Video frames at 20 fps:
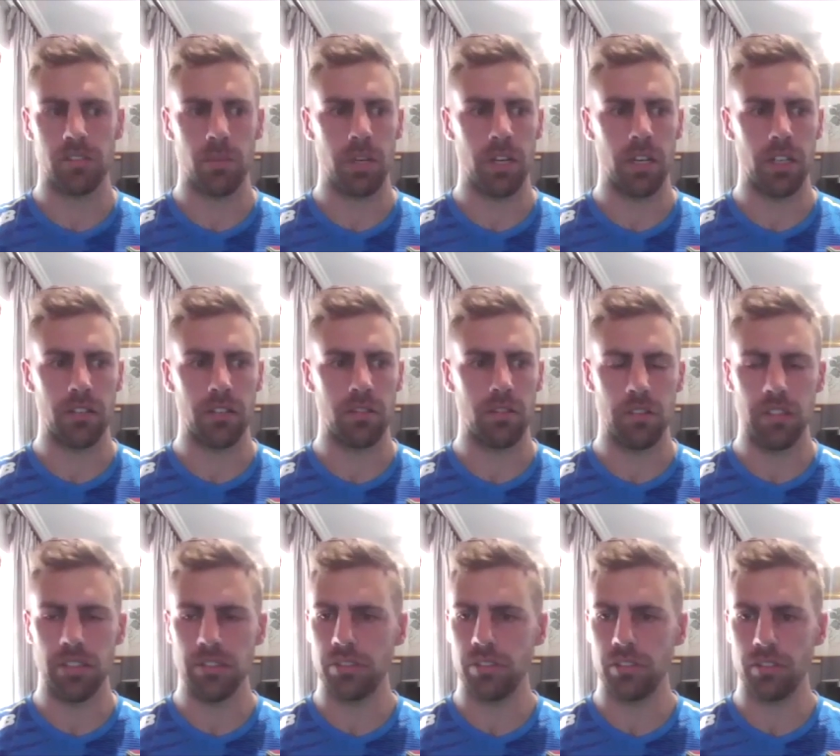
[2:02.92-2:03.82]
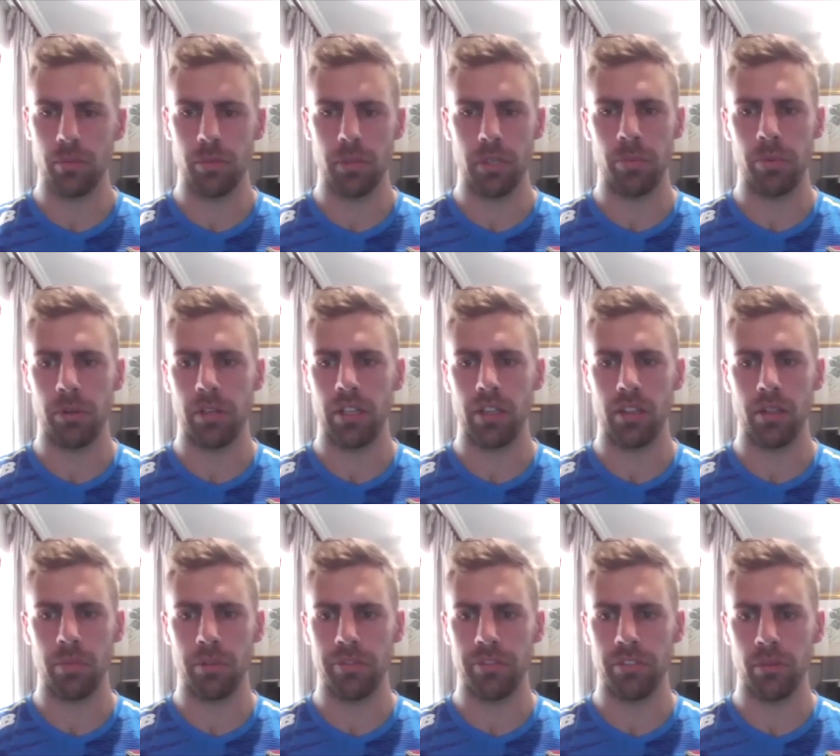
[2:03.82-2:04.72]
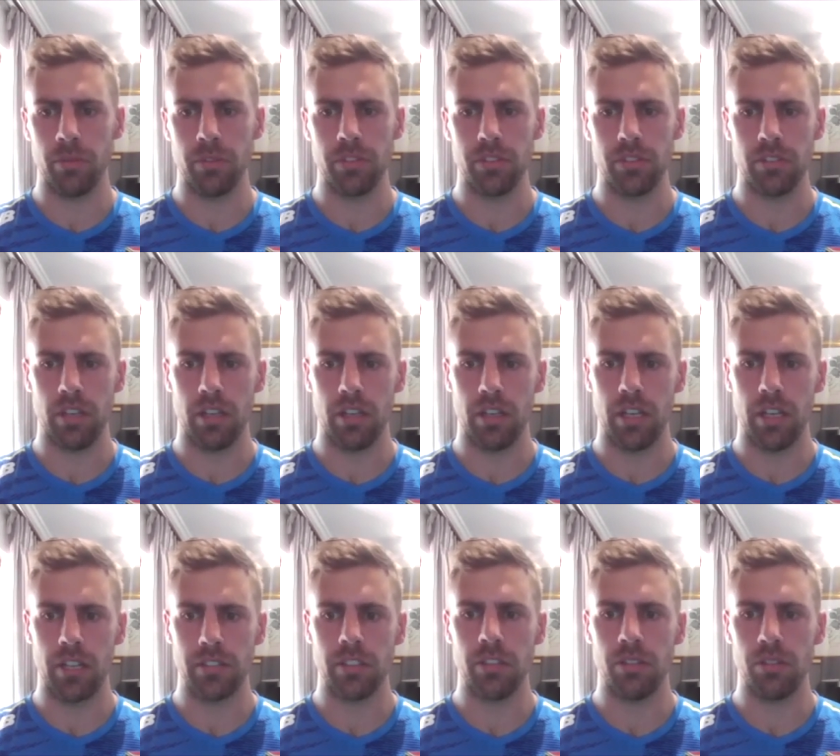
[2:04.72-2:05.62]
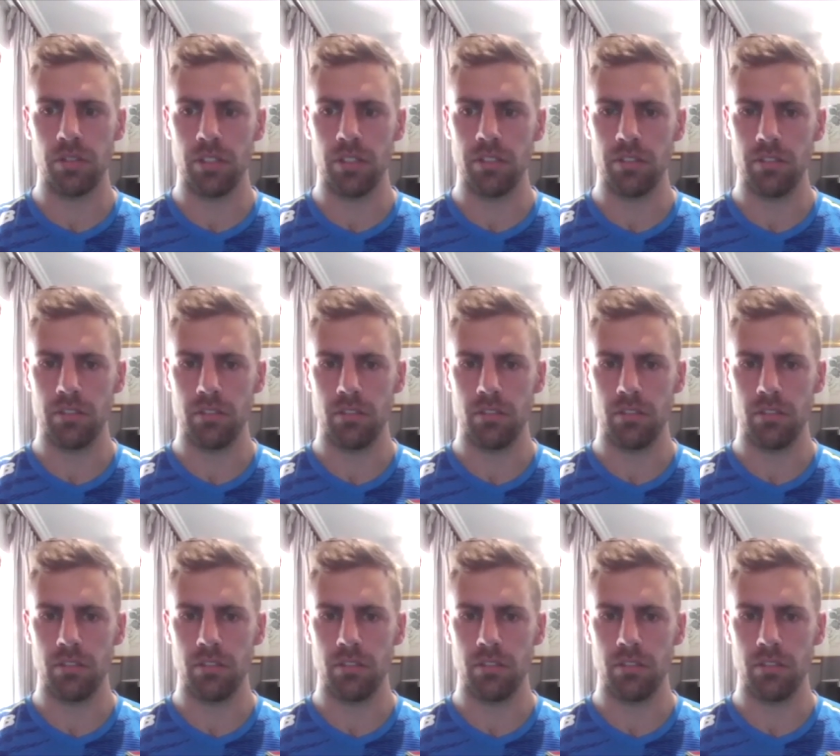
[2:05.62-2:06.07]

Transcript: about putting in the performances now as a unit.